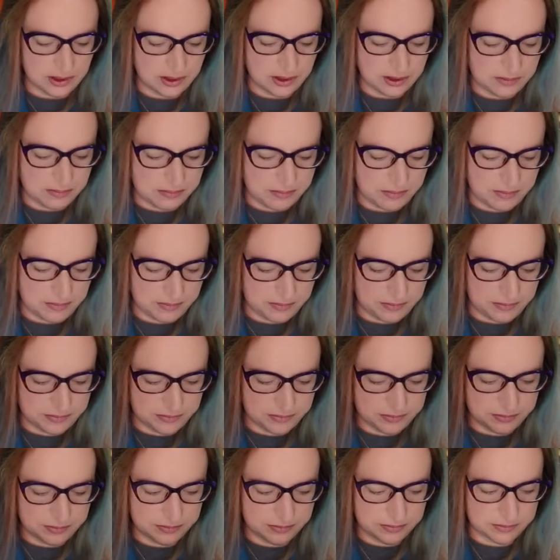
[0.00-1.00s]
yeah, I
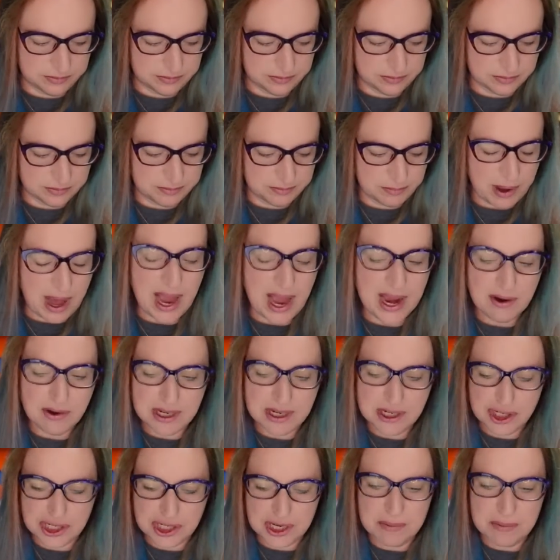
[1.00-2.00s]
add all that in
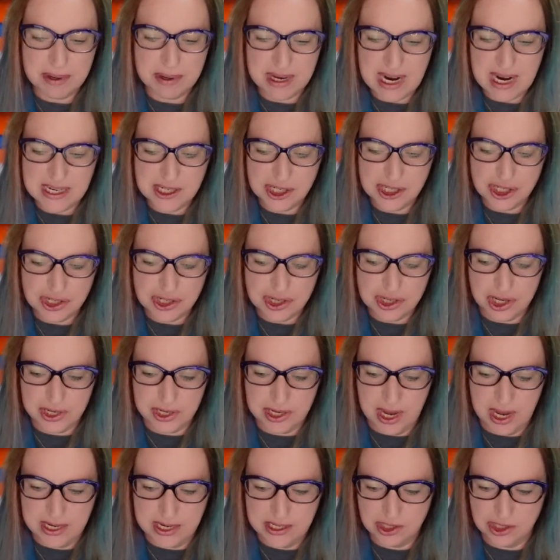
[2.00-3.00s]
pirate there, so ship, but I it. should.
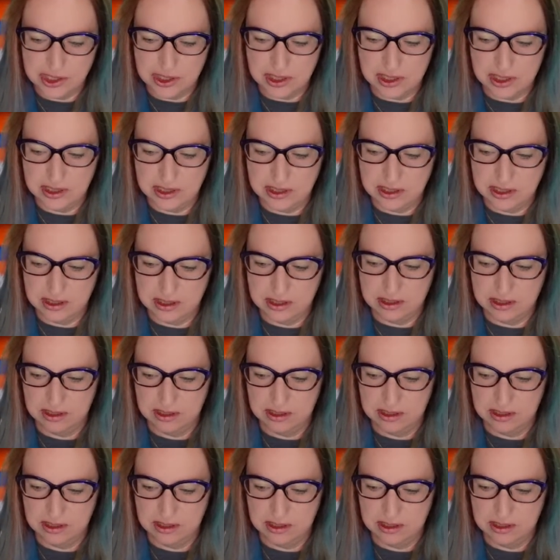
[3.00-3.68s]
I should.